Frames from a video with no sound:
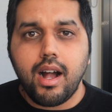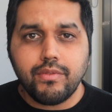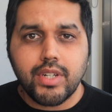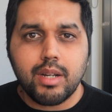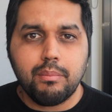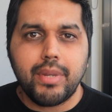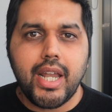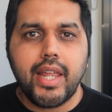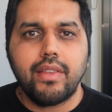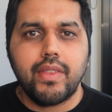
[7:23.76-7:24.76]
After
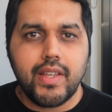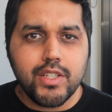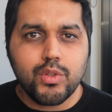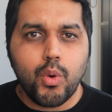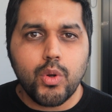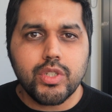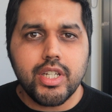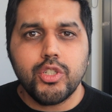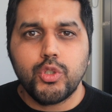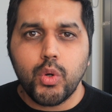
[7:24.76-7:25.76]
completing these
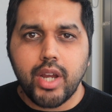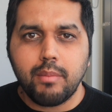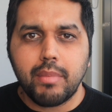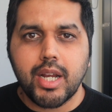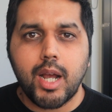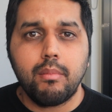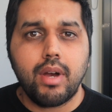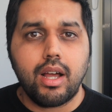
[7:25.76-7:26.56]
courses, you can become